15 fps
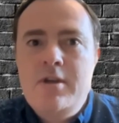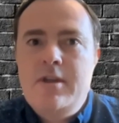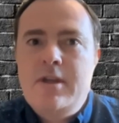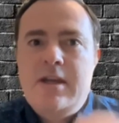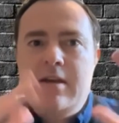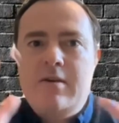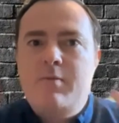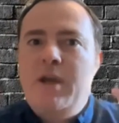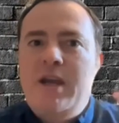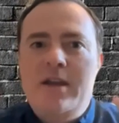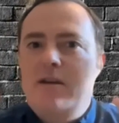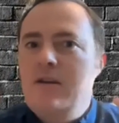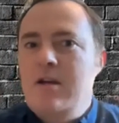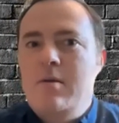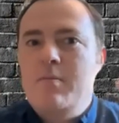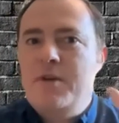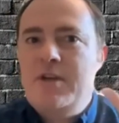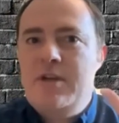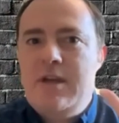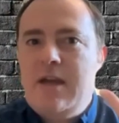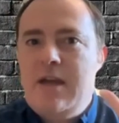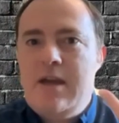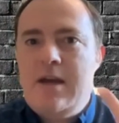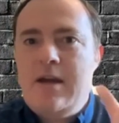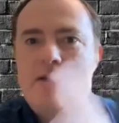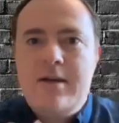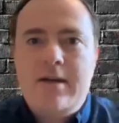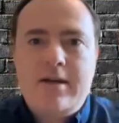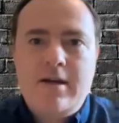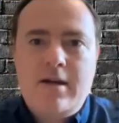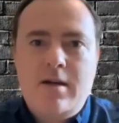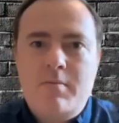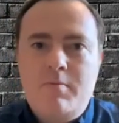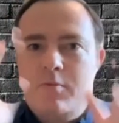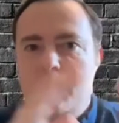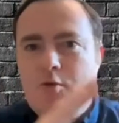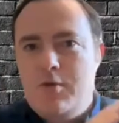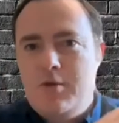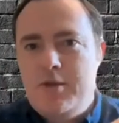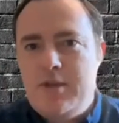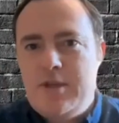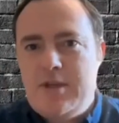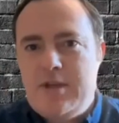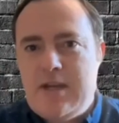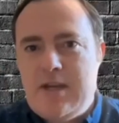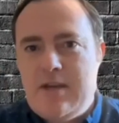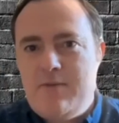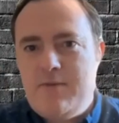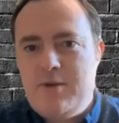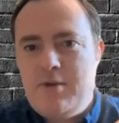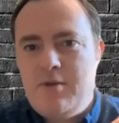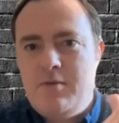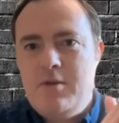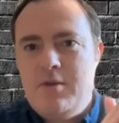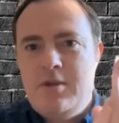They could have banking company AI.com, or they could have, you know,